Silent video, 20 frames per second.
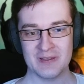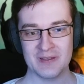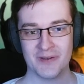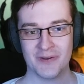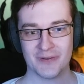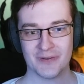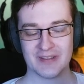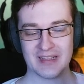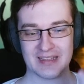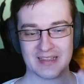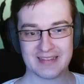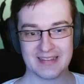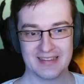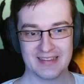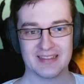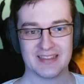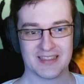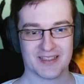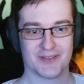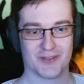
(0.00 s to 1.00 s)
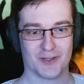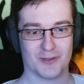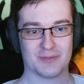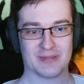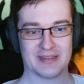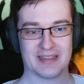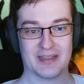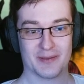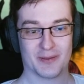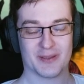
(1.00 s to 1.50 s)
on that healing
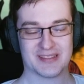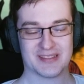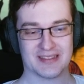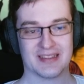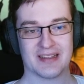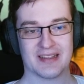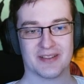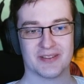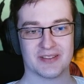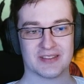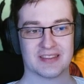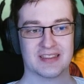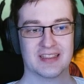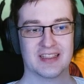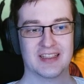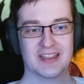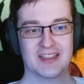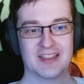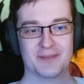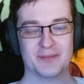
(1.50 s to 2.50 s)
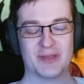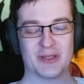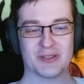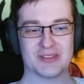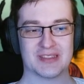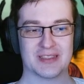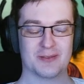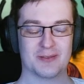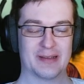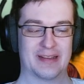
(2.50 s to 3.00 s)
from Dream of Cenarius,
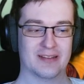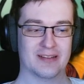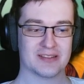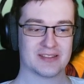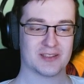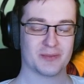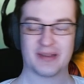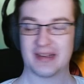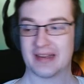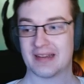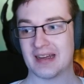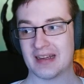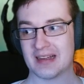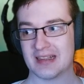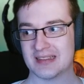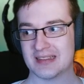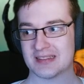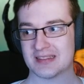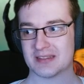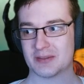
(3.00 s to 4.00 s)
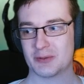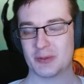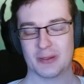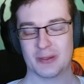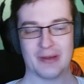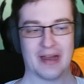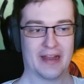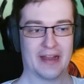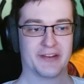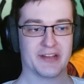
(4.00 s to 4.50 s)
because it will heal so many targets, you
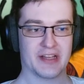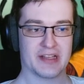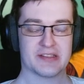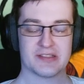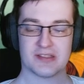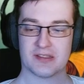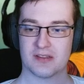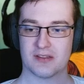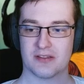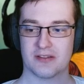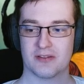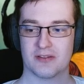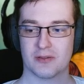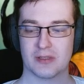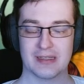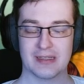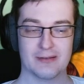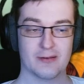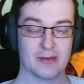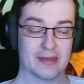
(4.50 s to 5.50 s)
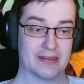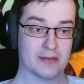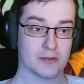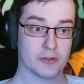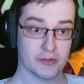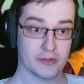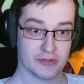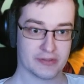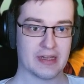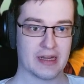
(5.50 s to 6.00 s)
have a high chance it will heal
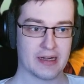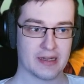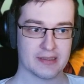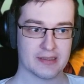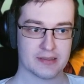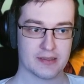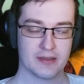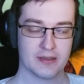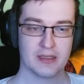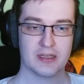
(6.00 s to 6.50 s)
good target.